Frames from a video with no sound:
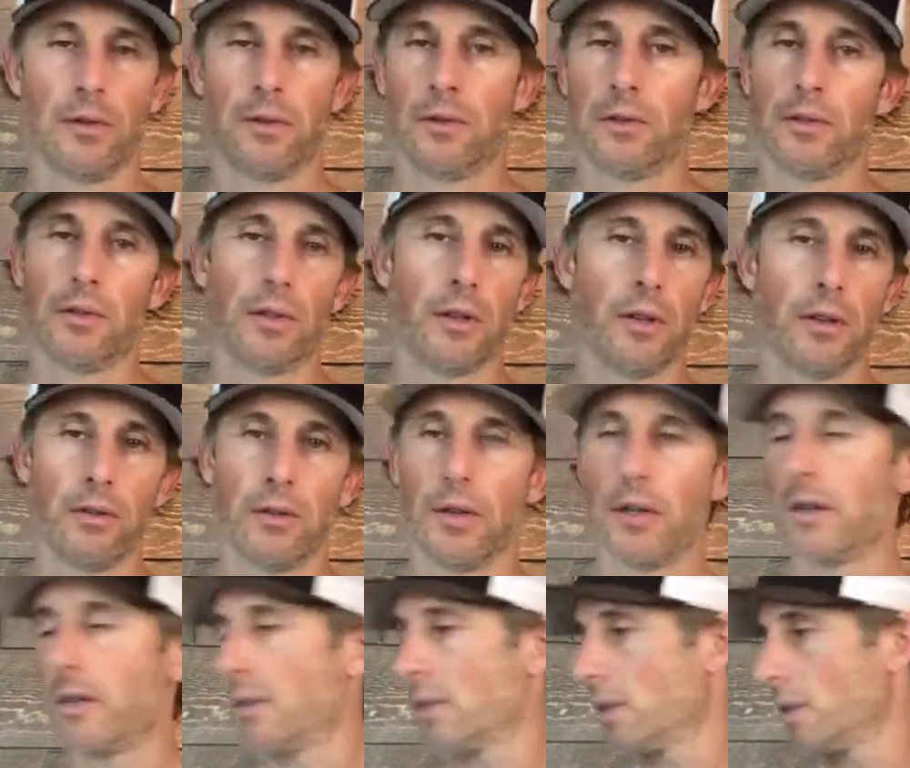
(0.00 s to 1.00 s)
So here
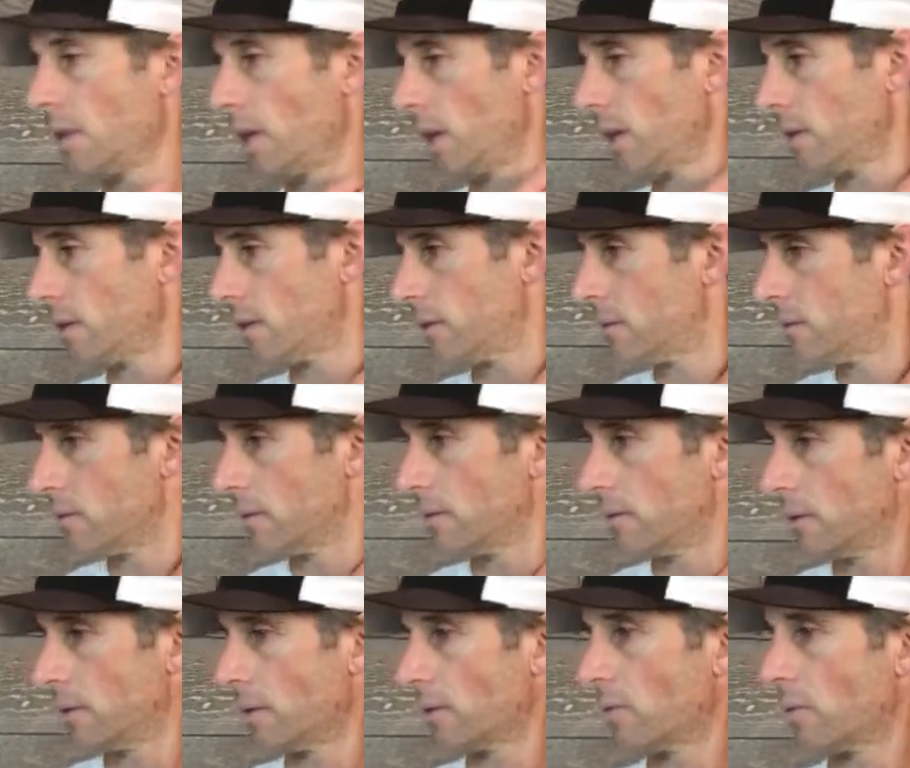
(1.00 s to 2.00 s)
in the States,
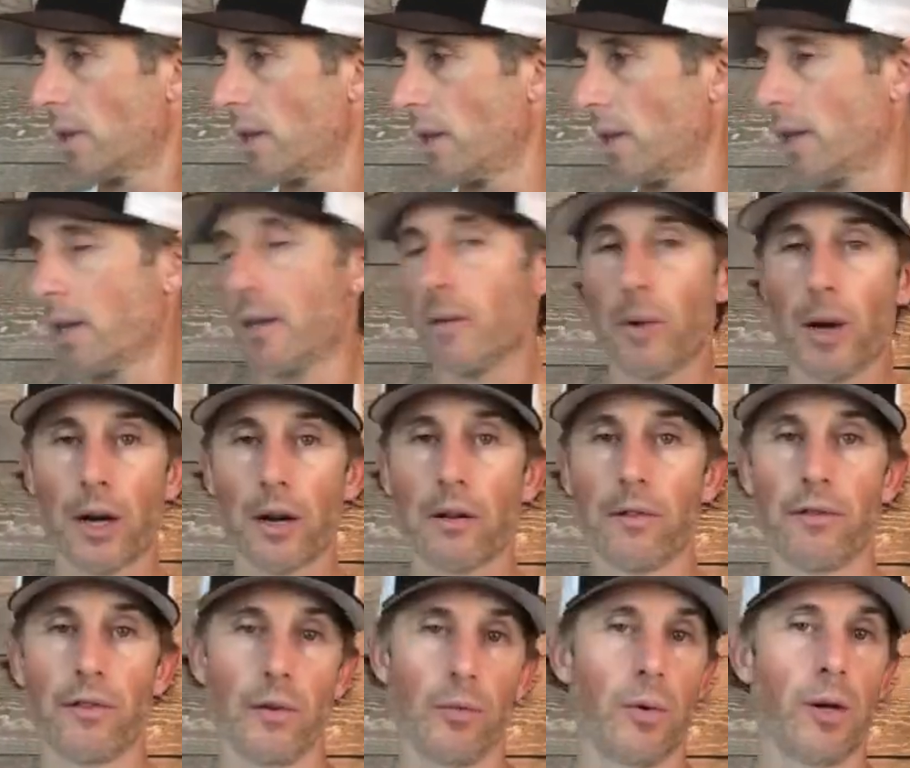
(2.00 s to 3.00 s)
that's why they like American
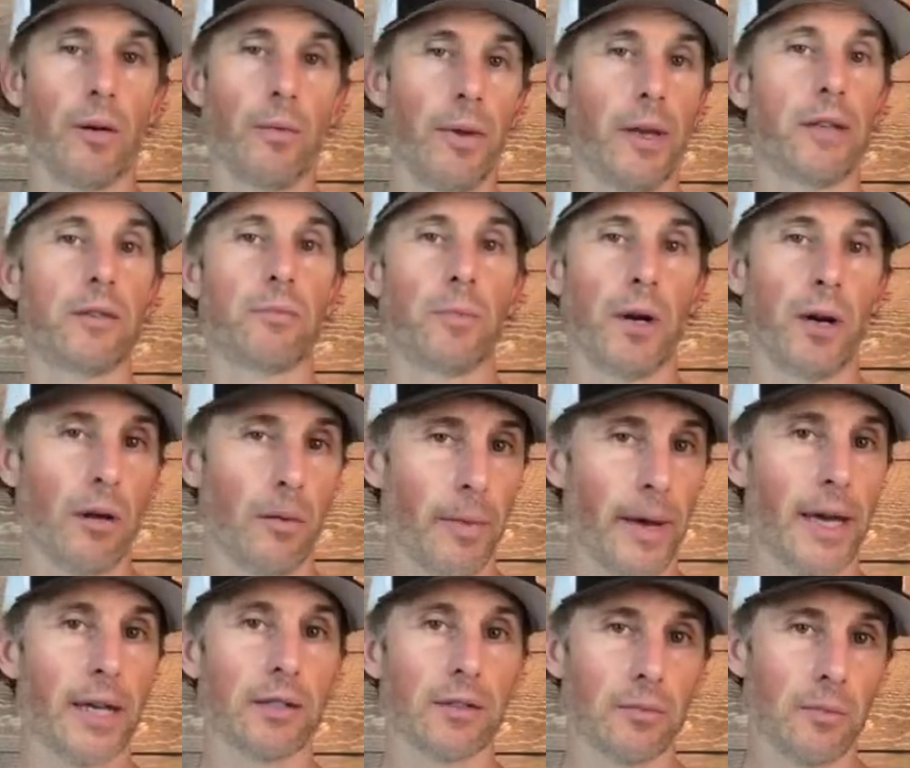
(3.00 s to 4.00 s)
football, baseball,
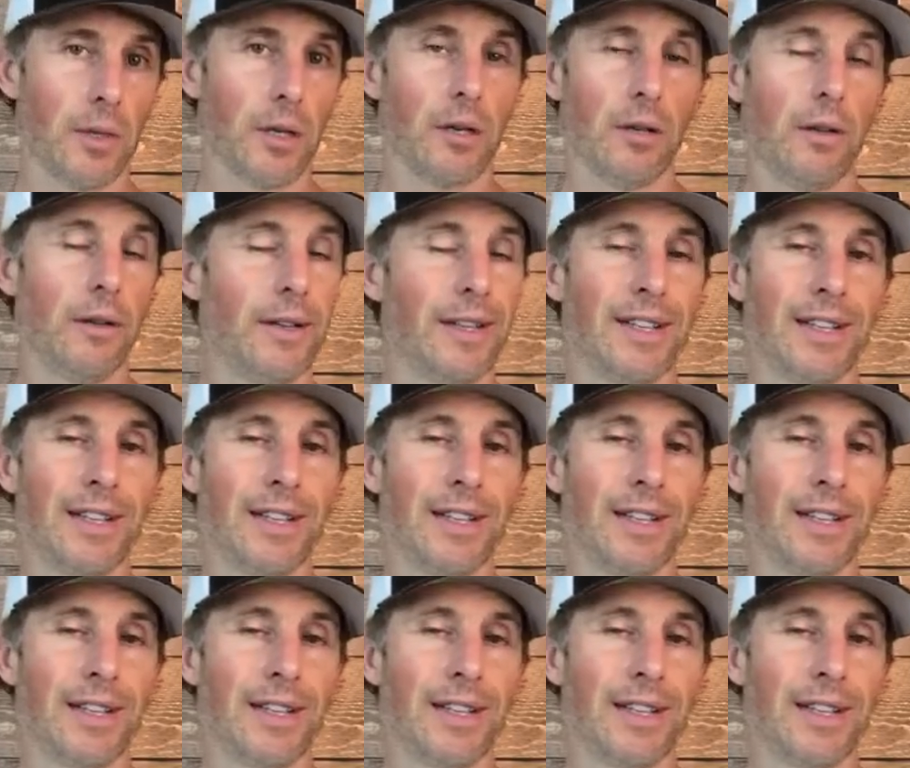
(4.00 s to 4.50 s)
basketball,